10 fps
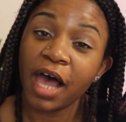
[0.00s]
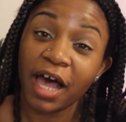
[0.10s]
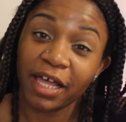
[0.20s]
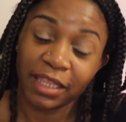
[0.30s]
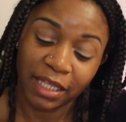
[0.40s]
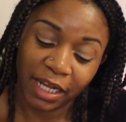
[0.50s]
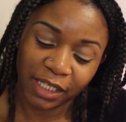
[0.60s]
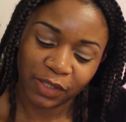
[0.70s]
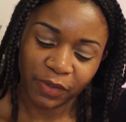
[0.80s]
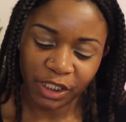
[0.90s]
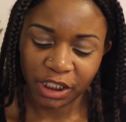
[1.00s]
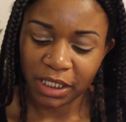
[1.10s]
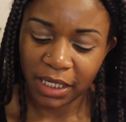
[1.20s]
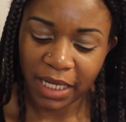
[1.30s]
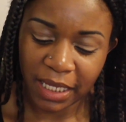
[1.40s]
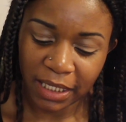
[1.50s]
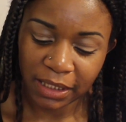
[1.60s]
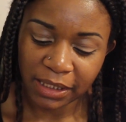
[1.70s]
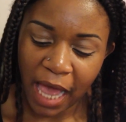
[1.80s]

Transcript: The next question is,